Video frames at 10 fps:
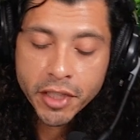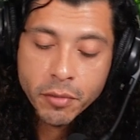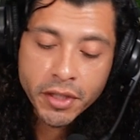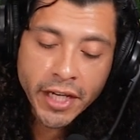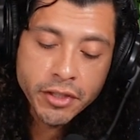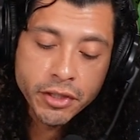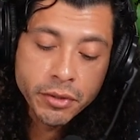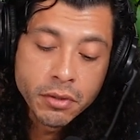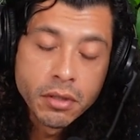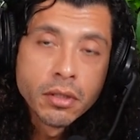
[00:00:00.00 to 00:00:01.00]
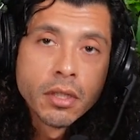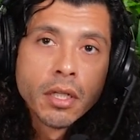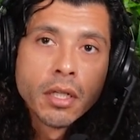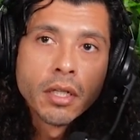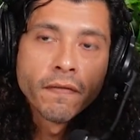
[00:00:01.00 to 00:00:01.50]
D3 with K2.
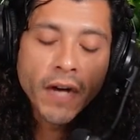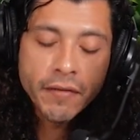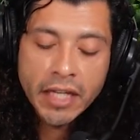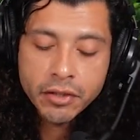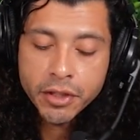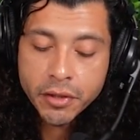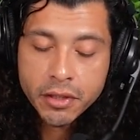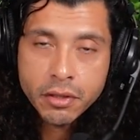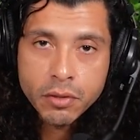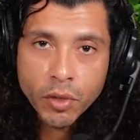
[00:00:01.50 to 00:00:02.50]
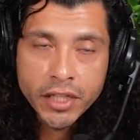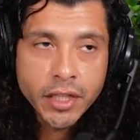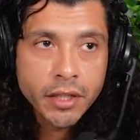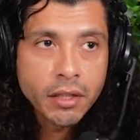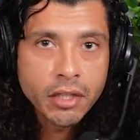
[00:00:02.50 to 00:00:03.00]
5,000 units. That's
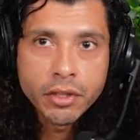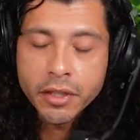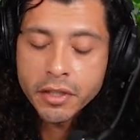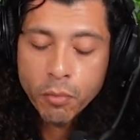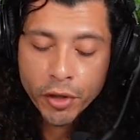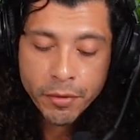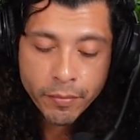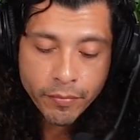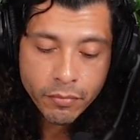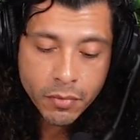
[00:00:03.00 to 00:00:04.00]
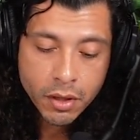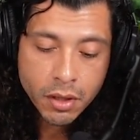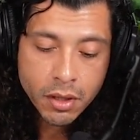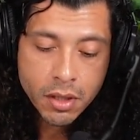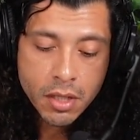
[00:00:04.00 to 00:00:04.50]
what I take. I took it this morning.
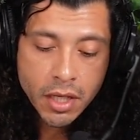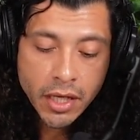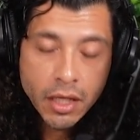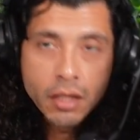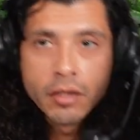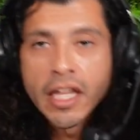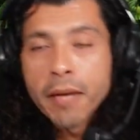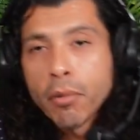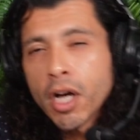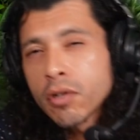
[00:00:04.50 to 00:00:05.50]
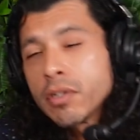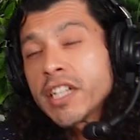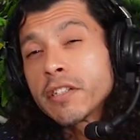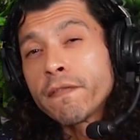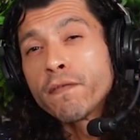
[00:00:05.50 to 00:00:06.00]
That
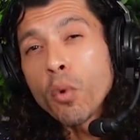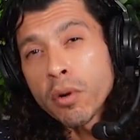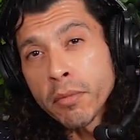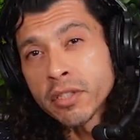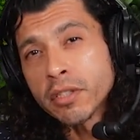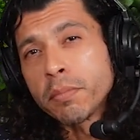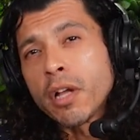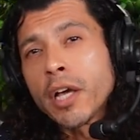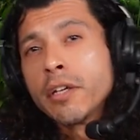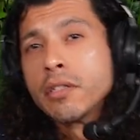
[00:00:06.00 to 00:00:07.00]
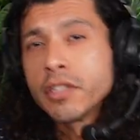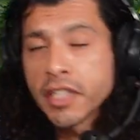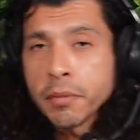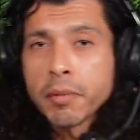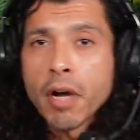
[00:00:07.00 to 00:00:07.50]
bottle is a 4-month supply.
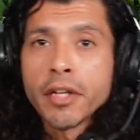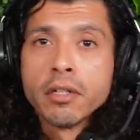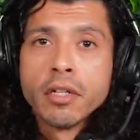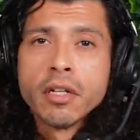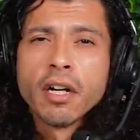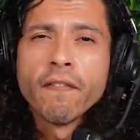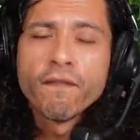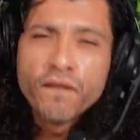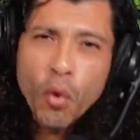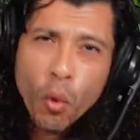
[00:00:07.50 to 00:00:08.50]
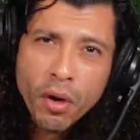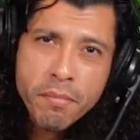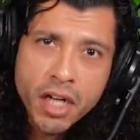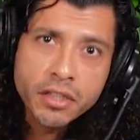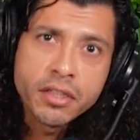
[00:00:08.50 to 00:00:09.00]
Just keep in mind.
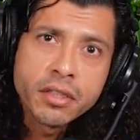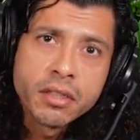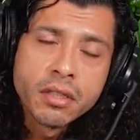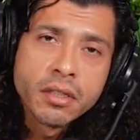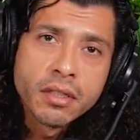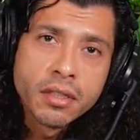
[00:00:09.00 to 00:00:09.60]
4 months.